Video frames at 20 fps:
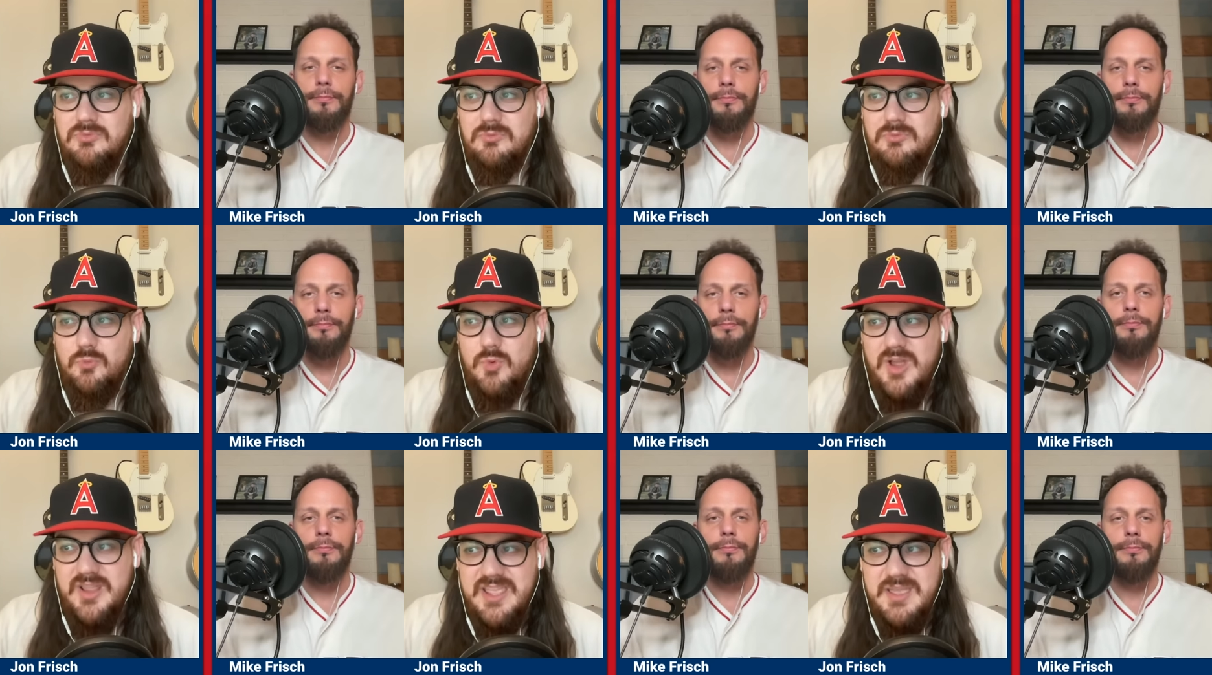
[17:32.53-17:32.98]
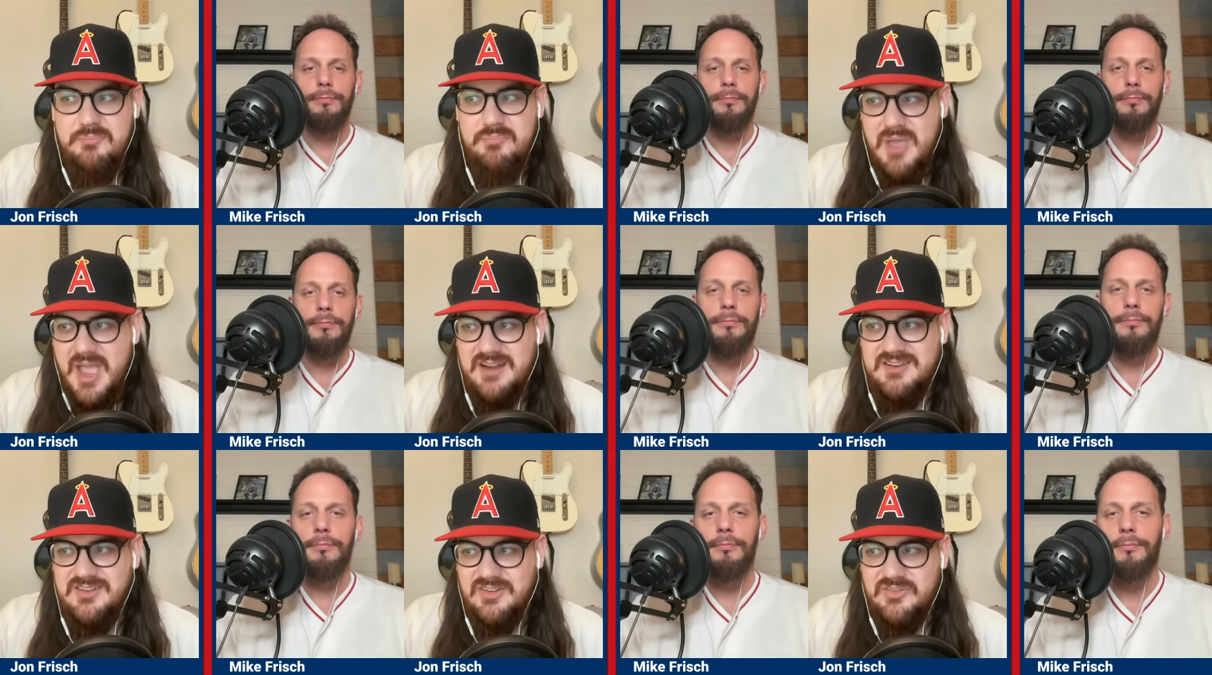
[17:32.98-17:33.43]
Speaker 1: what
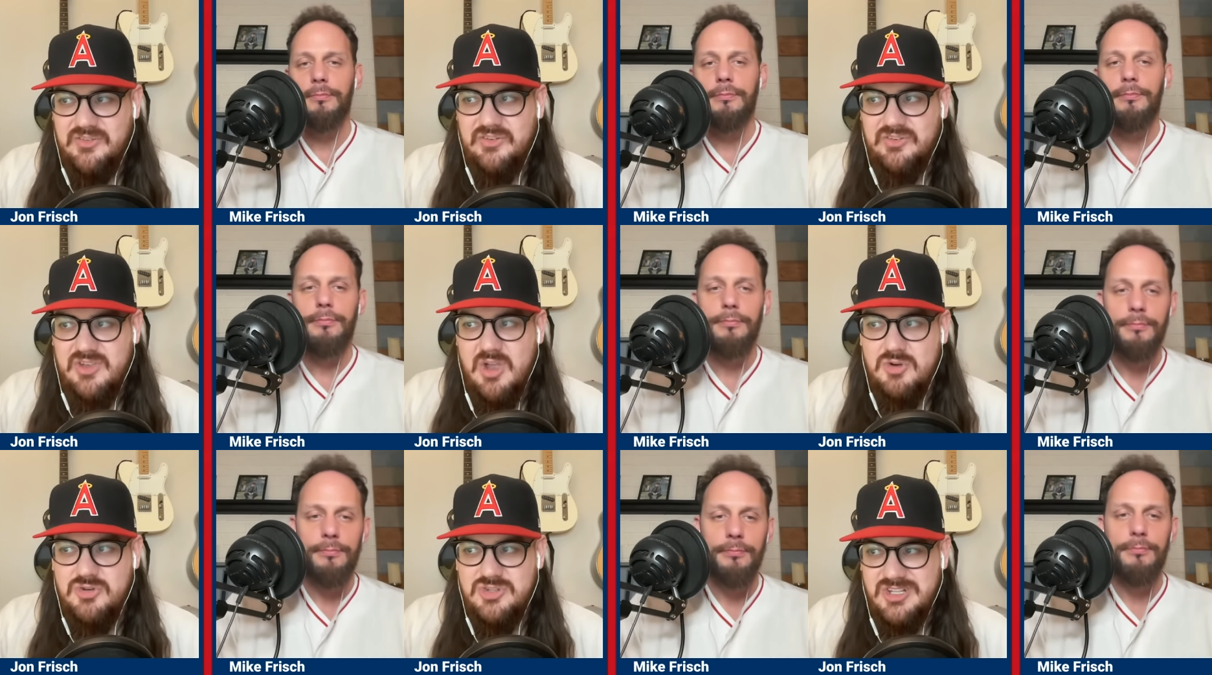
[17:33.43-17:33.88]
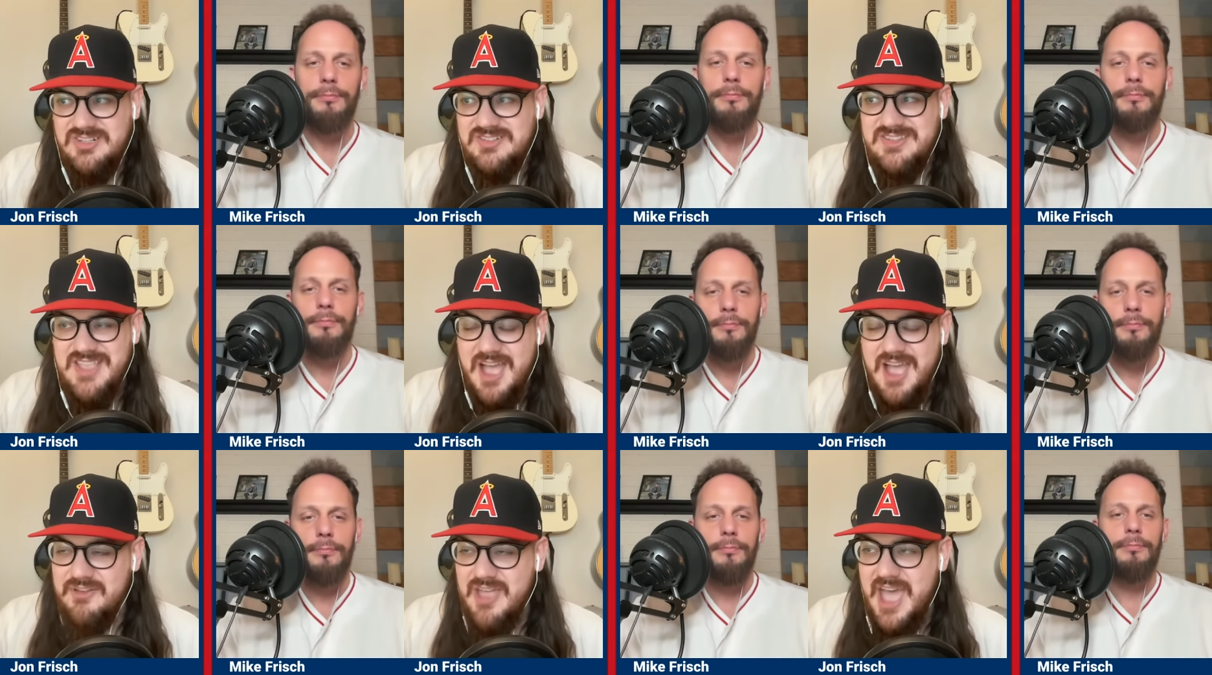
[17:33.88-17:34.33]
impact does this coaching
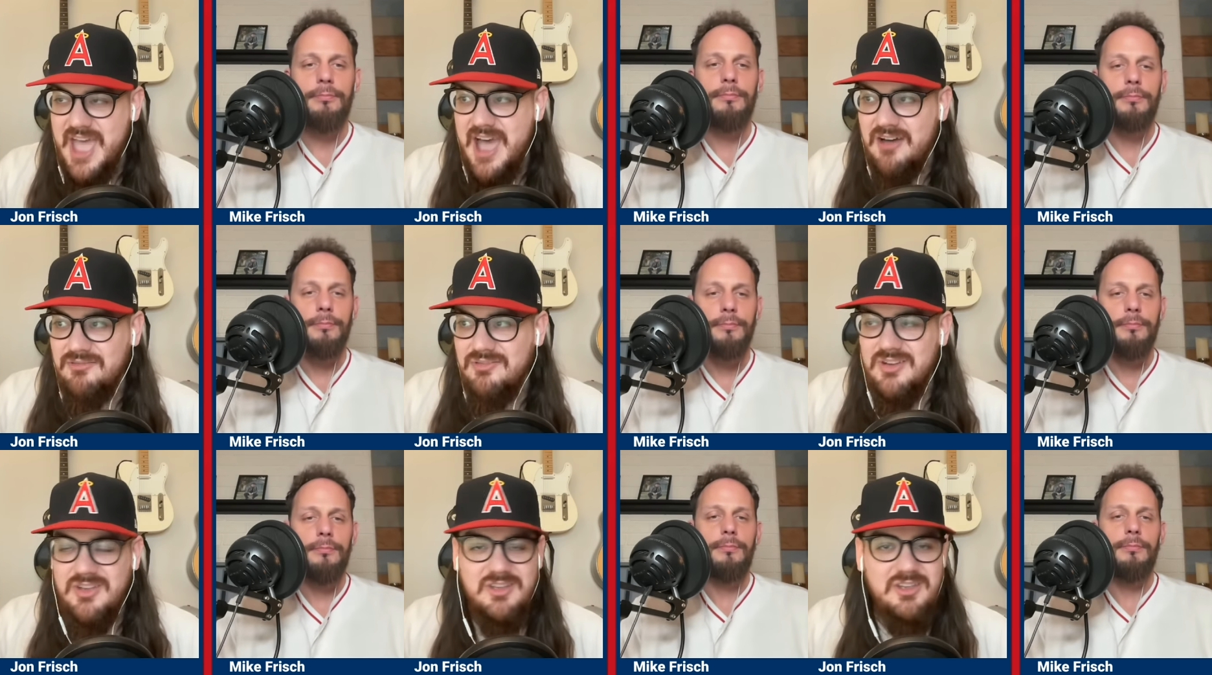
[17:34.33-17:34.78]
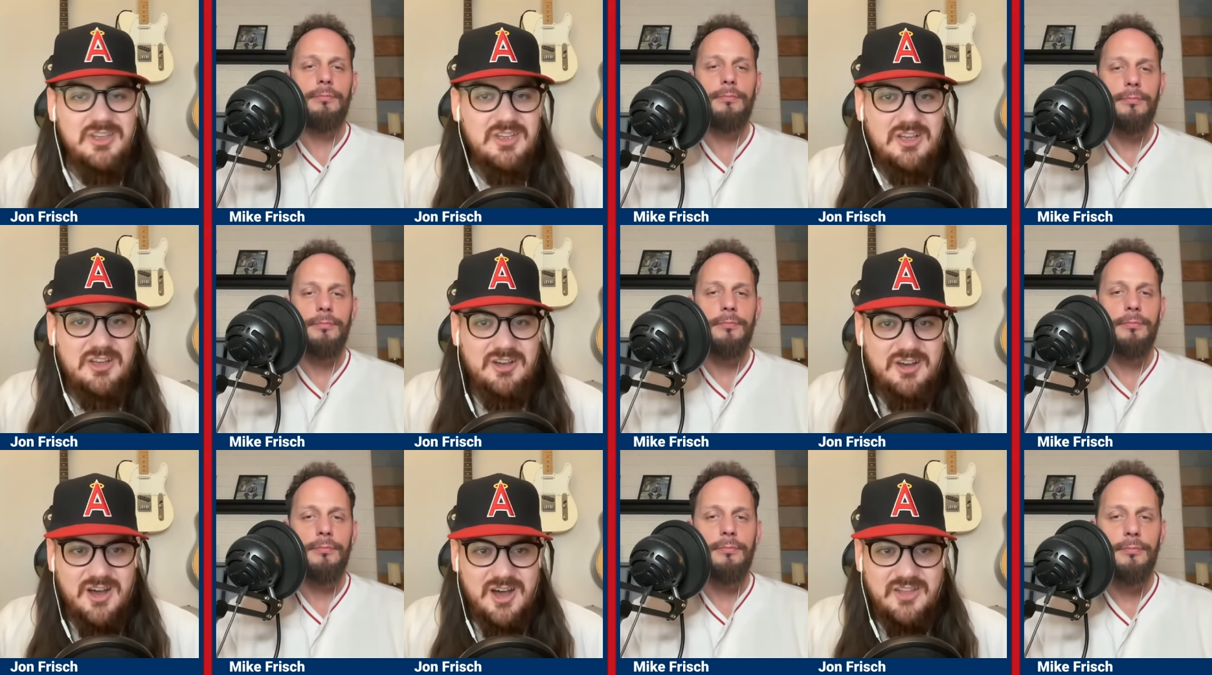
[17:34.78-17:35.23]
staff have
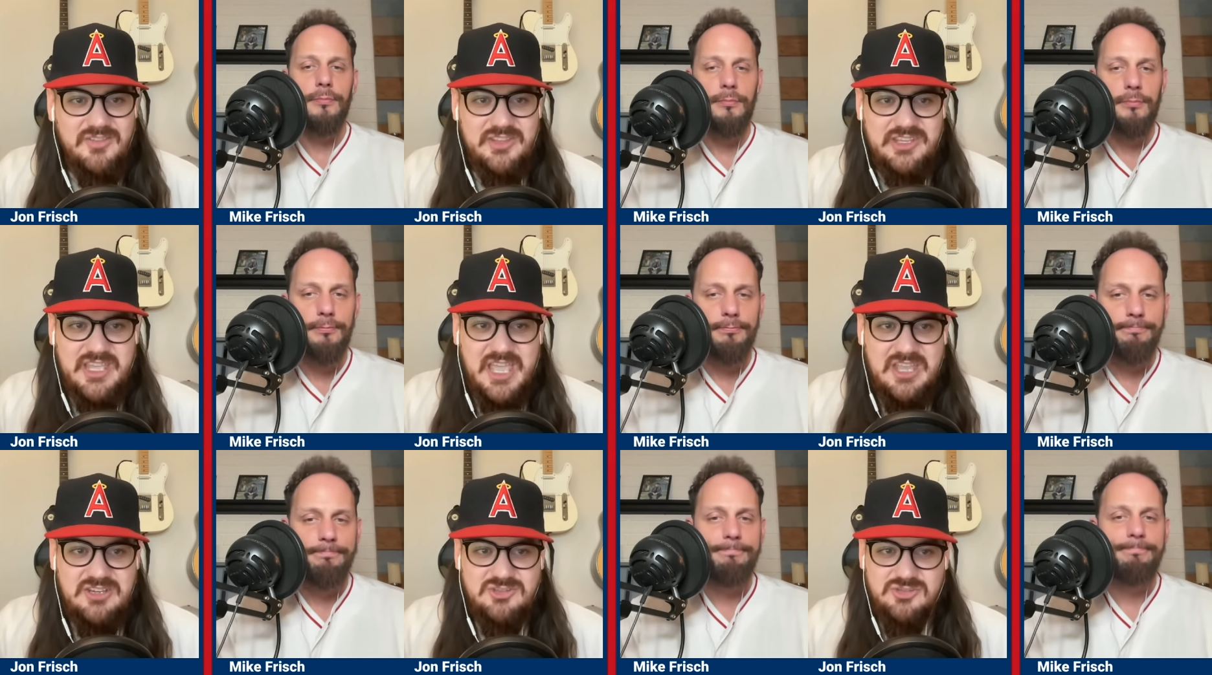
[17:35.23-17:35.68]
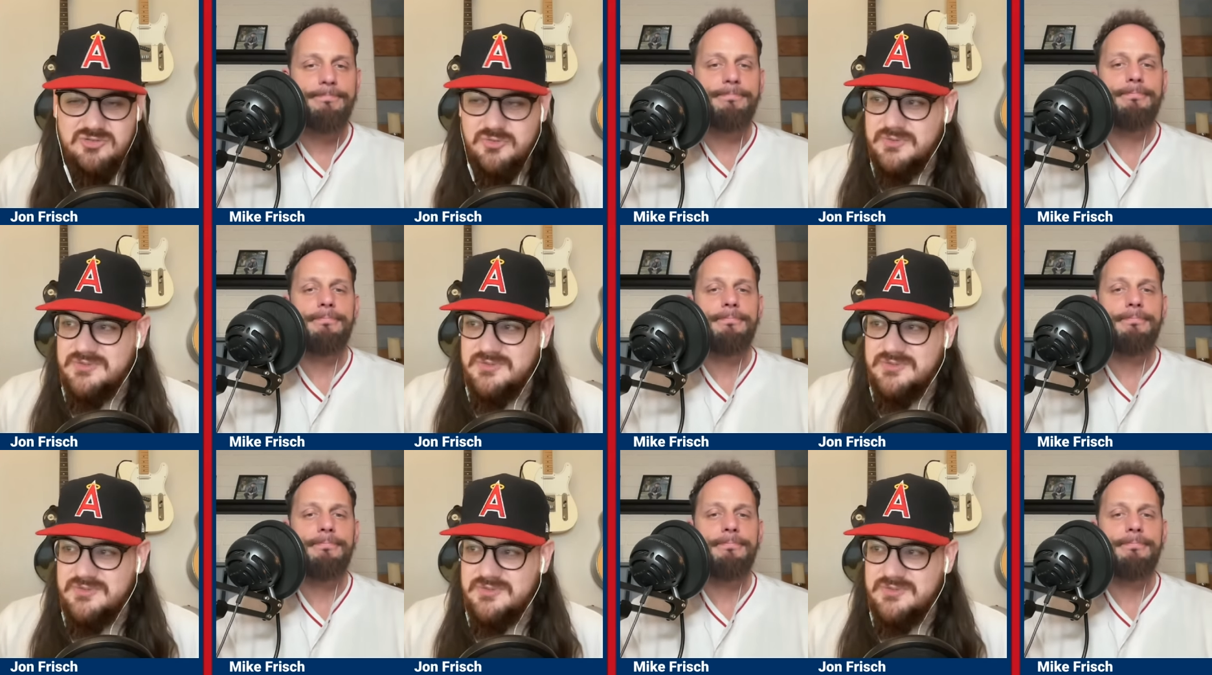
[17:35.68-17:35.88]
on the Angels?